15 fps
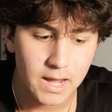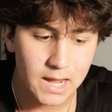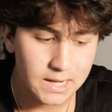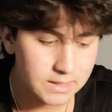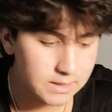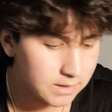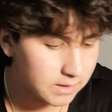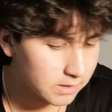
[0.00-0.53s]

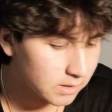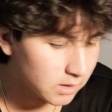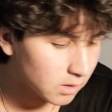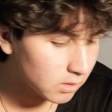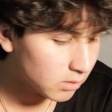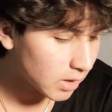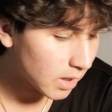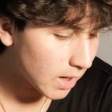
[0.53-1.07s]
And, you
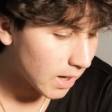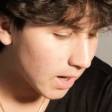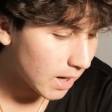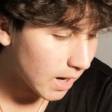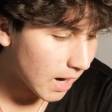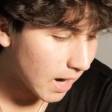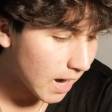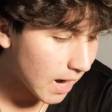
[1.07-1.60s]
know,
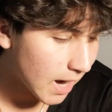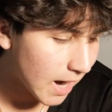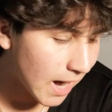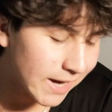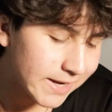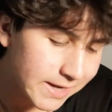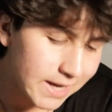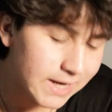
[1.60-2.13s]

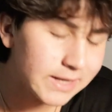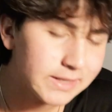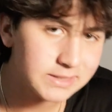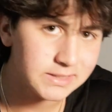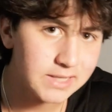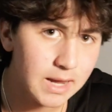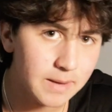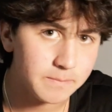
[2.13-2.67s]
I can't
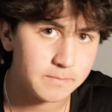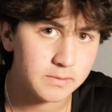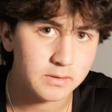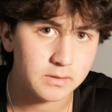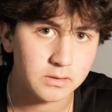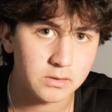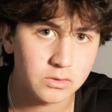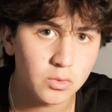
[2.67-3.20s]
accept
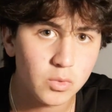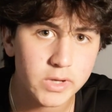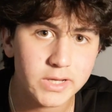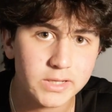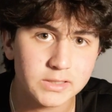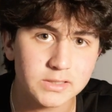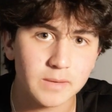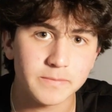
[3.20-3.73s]

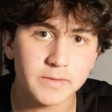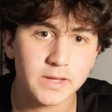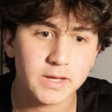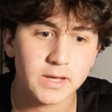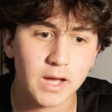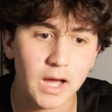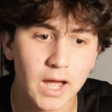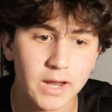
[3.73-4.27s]
doing
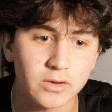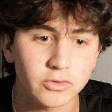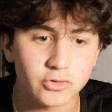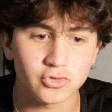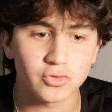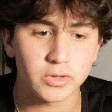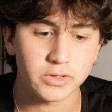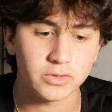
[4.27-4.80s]
something I don't
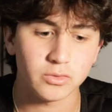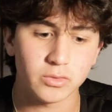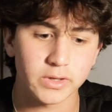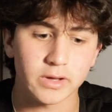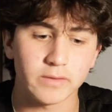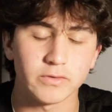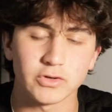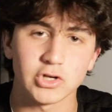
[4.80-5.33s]
enjoy
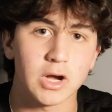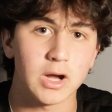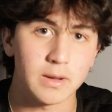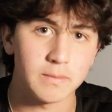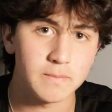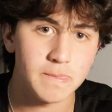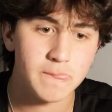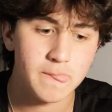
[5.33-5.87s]
doing of a
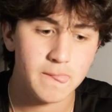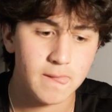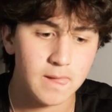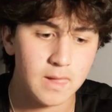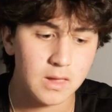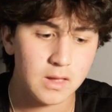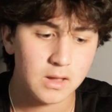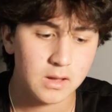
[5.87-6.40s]
job.
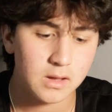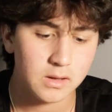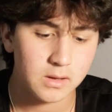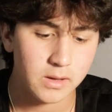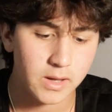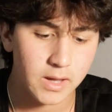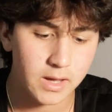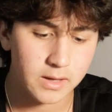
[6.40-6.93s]

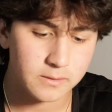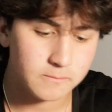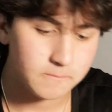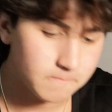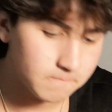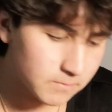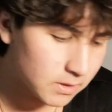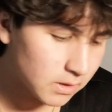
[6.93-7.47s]

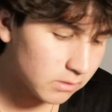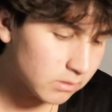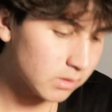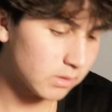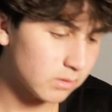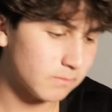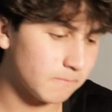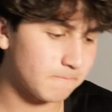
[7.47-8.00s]
And, you know,
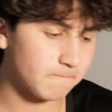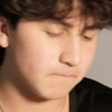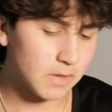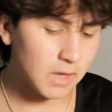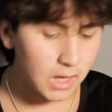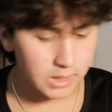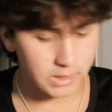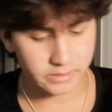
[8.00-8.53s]

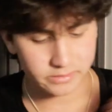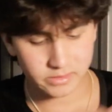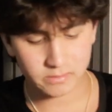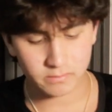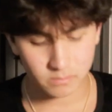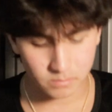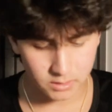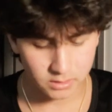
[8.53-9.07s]
God has
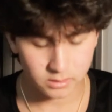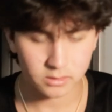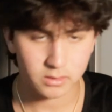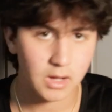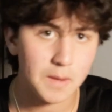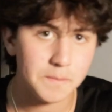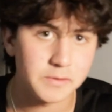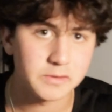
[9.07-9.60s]
given me
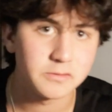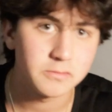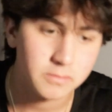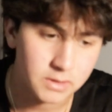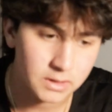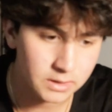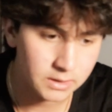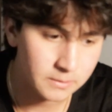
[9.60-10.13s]
the
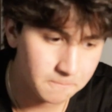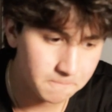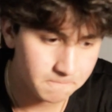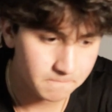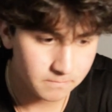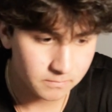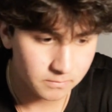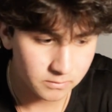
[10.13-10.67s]
opportunity
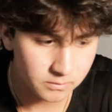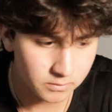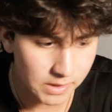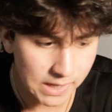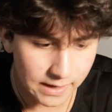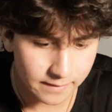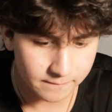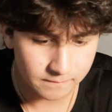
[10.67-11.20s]
to
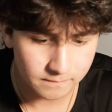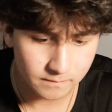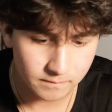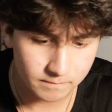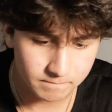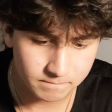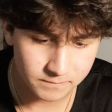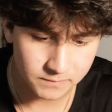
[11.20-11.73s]
have
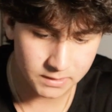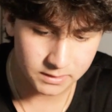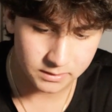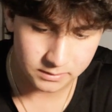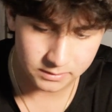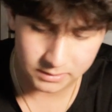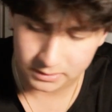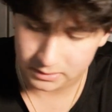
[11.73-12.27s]

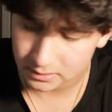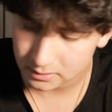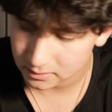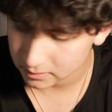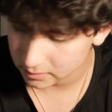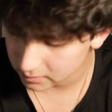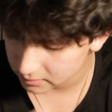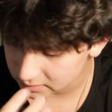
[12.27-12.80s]
these
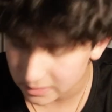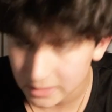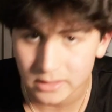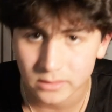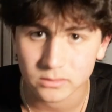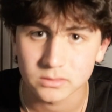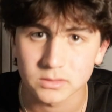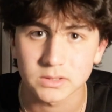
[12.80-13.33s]

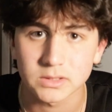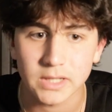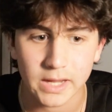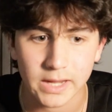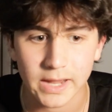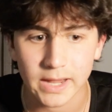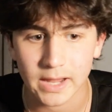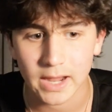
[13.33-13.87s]
skills
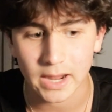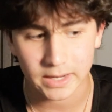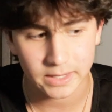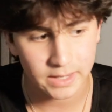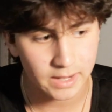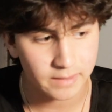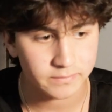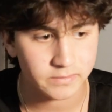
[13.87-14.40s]
that I
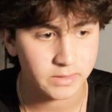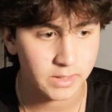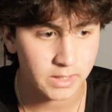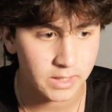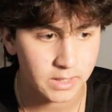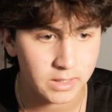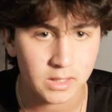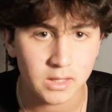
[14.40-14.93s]
have
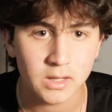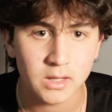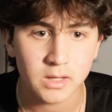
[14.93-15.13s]
today,